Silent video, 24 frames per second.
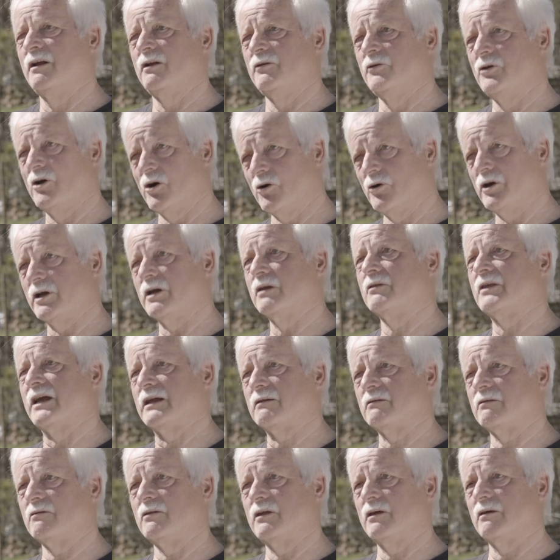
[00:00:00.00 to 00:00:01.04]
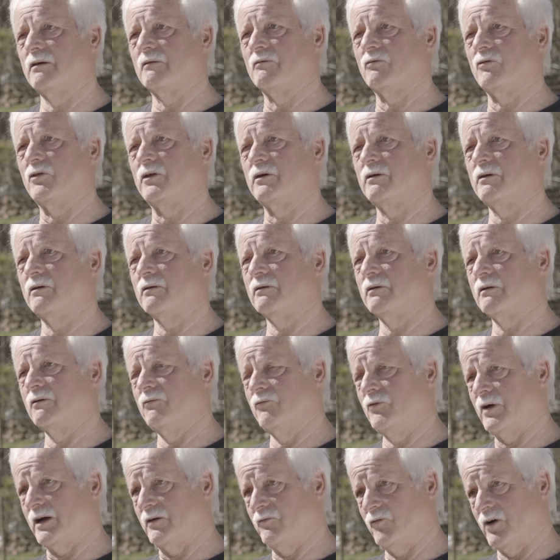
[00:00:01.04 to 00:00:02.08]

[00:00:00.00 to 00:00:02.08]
knowing that the